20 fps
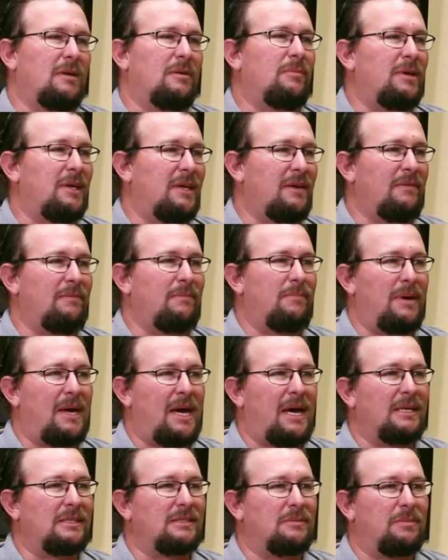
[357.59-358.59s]
and we give them
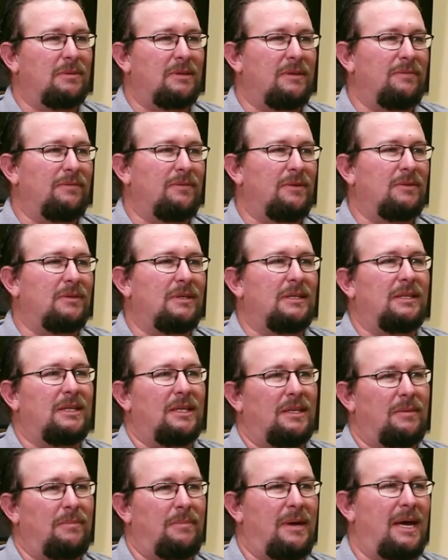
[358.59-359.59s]
bags to put the food in,
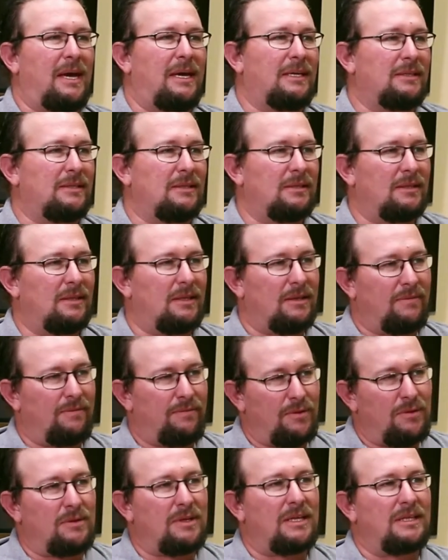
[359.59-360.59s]
and the
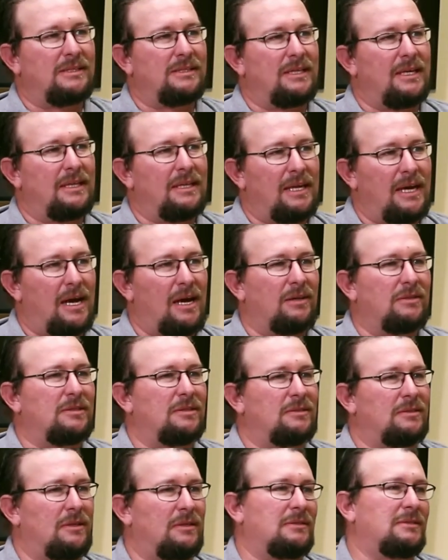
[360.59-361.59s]
food can stay in the
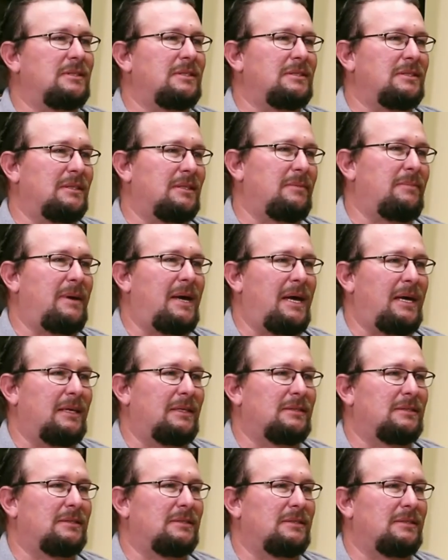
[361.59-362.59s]
house as long as it's in the
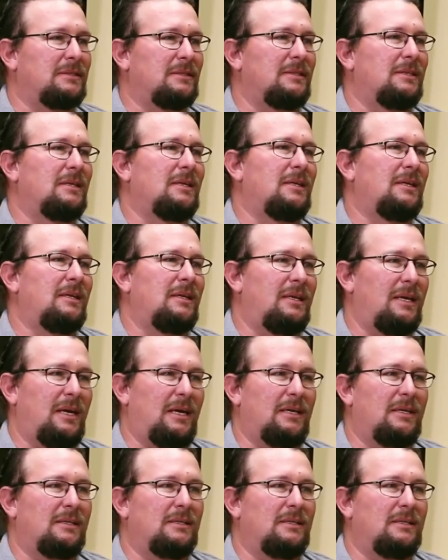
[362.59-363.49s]
bags. Okay. Yeah.